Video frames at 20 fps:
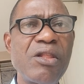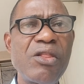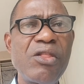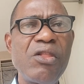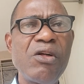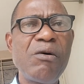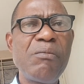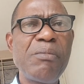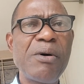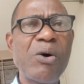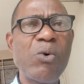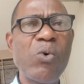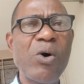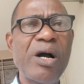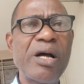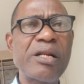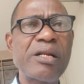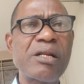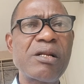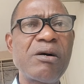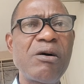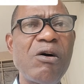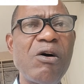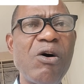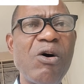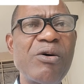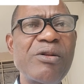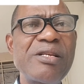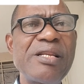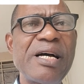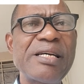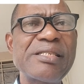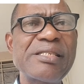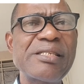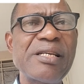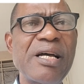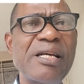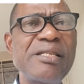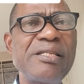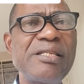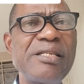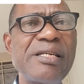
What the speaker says: Number 1, understand